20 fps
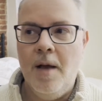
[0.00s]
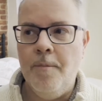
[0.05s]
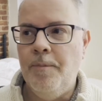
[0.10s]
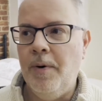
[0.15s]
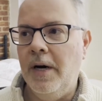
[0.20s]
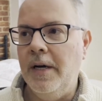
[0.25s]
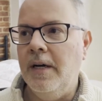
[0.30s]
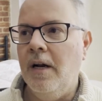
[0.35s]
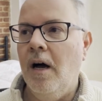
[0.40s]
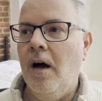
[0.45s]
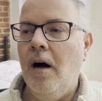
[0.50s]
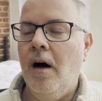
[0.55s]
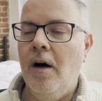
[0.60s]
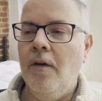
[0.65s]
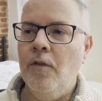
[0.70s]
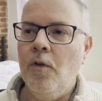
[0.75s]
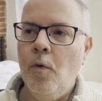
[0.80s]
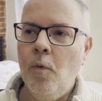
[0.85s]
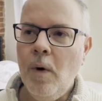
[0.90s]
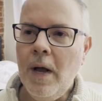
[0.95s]
But
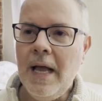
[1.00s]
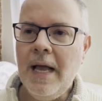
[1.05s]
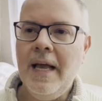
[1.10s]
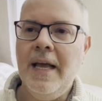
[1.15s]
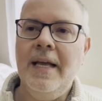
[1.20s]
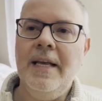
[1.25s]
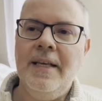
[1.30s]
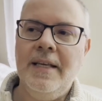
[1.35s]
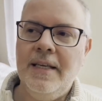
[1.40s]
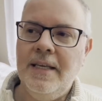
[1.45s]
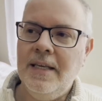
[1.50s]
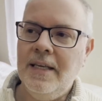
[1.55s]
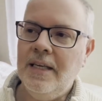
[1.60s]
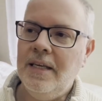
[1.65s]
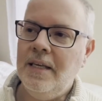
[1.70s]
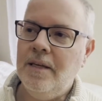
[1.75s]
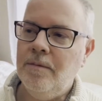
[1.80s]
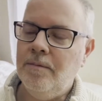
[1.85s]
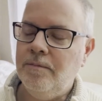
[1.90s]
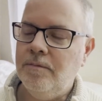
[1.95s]
on the way,
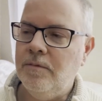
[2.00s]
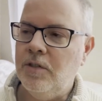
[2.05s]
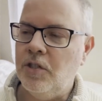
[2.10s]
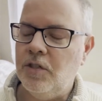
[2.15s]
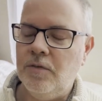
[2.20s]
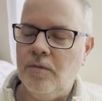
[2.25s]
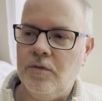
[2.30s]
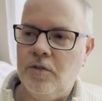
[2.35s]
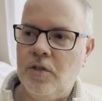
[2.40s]
he just,